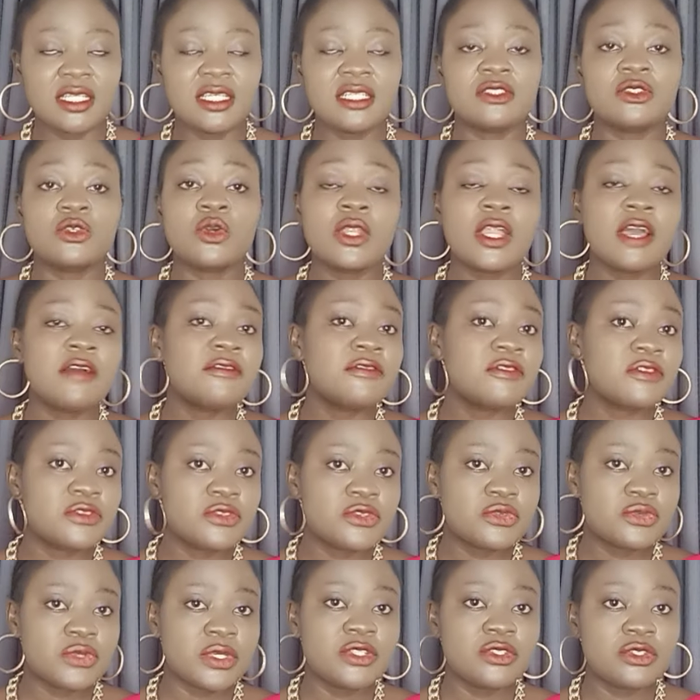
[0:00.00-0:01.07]
It's gonna
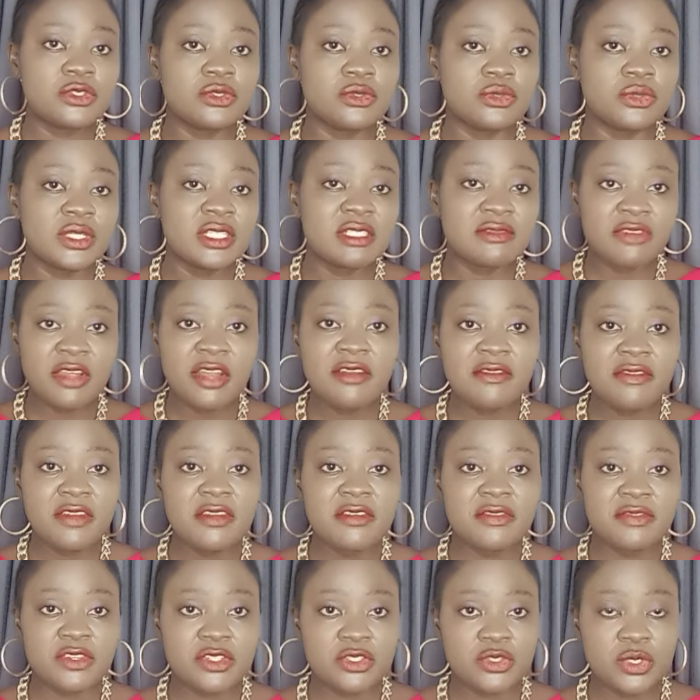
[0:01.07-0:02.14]
frustrate you. It's very, very
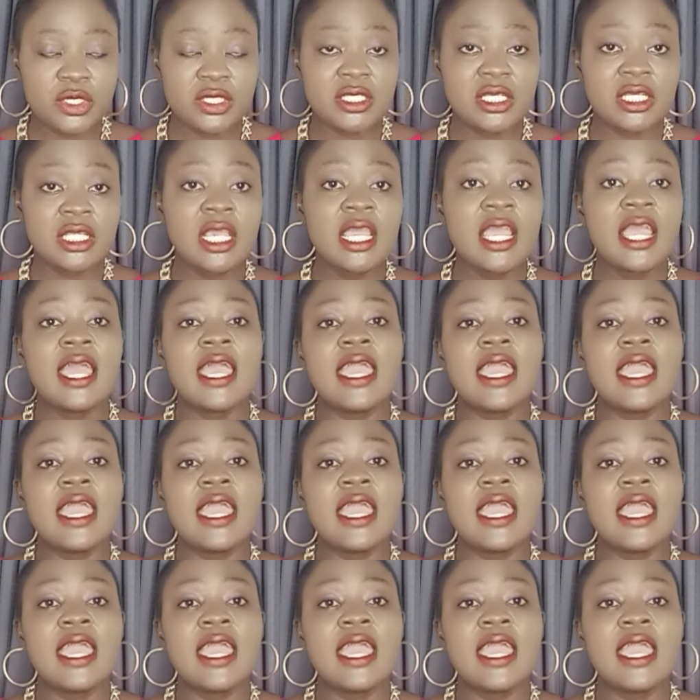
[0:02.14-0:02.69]
frustrating,